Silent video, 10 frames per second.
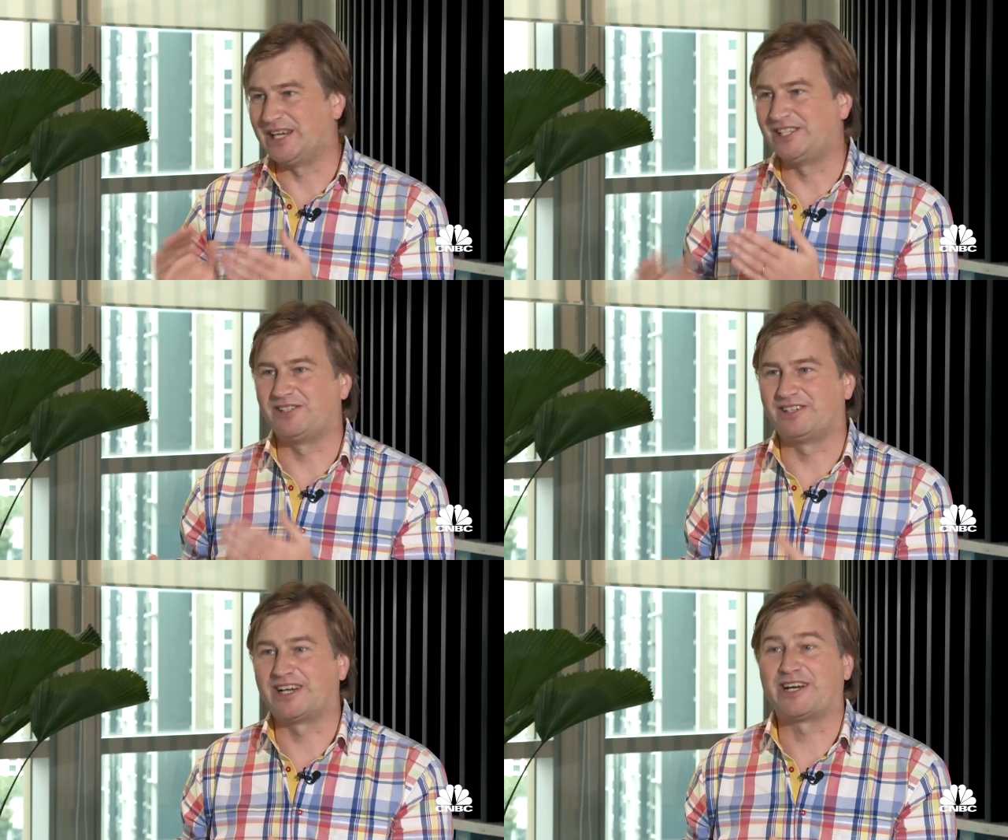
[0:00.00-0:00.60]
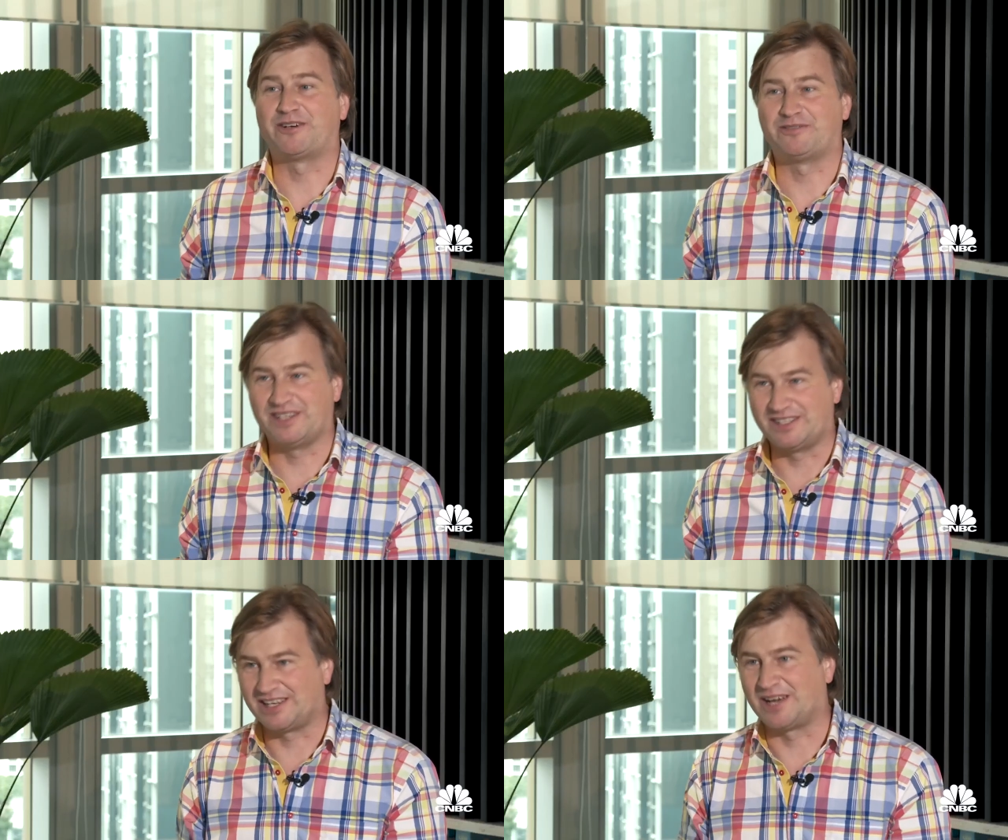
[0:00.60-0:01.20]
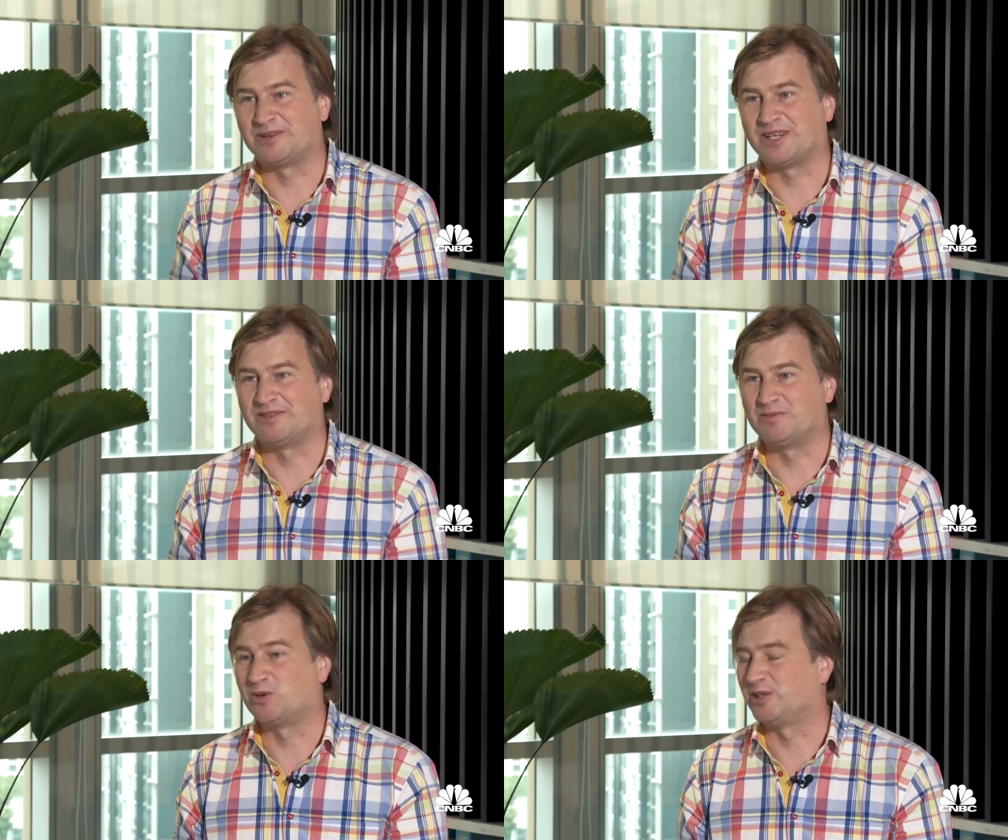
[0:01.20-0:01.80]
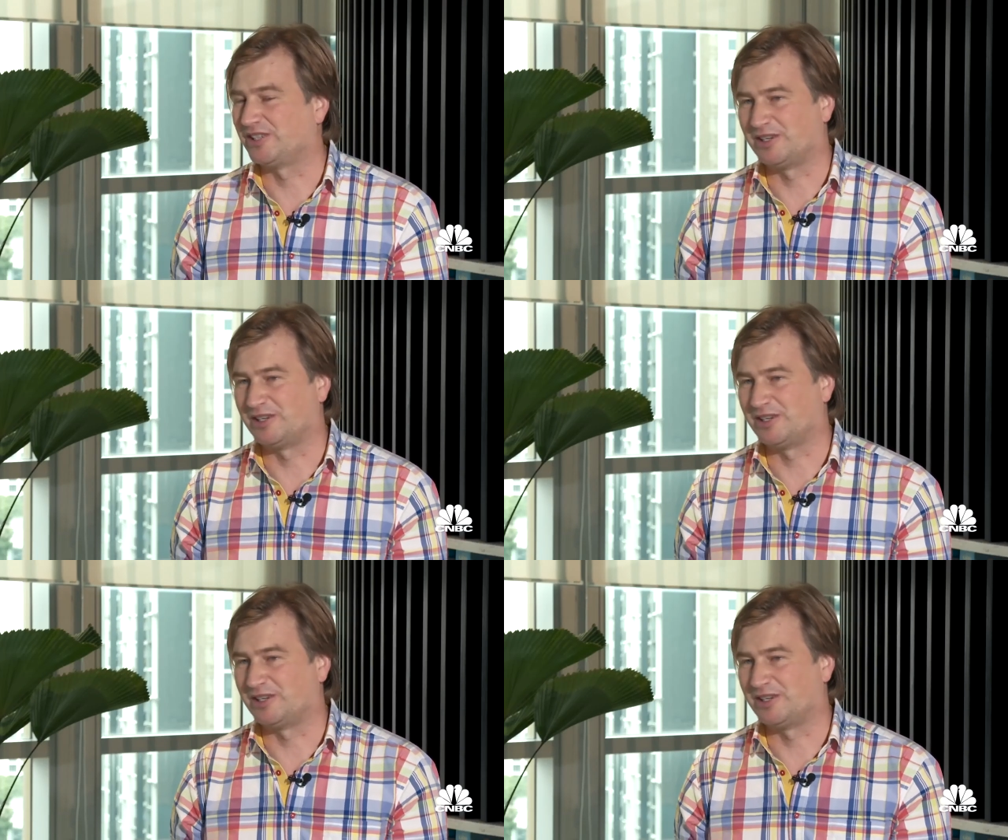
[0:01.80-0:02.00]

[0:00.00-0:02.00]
ways to cut our fees down even more.